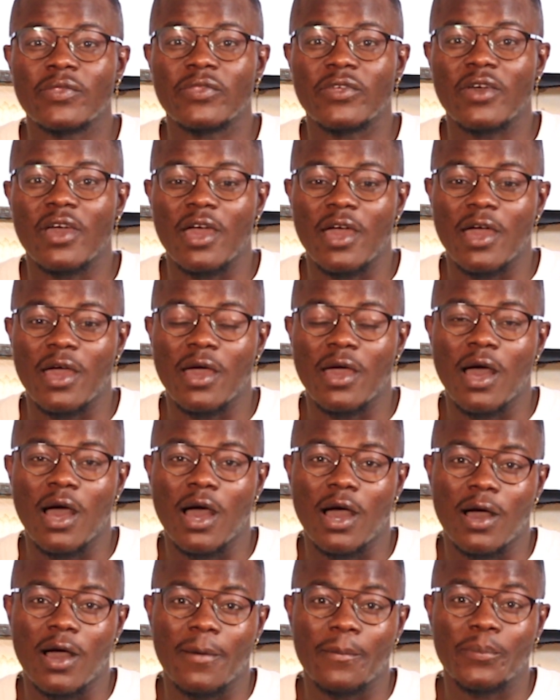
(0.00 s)
the
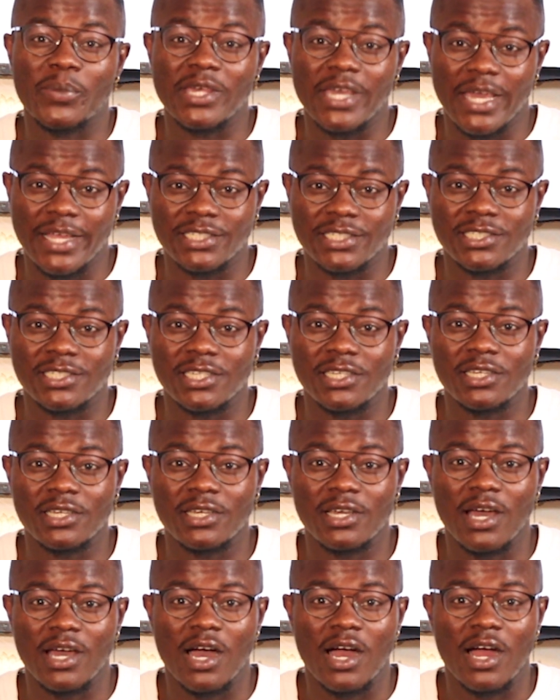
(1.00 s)

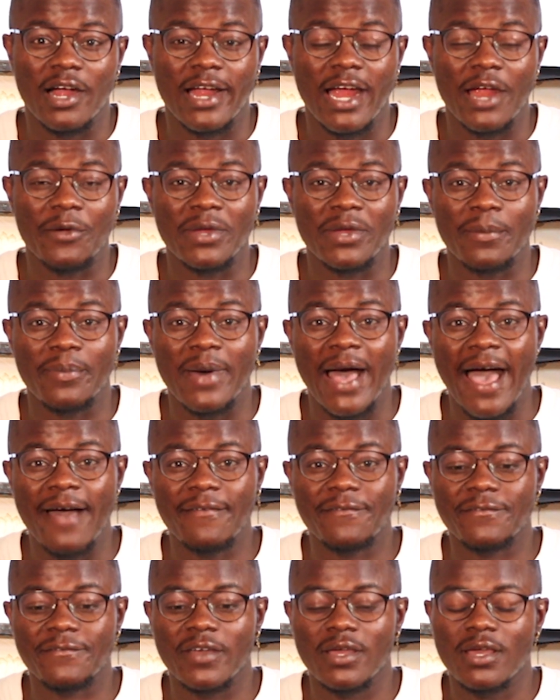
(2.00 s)
PhD career path.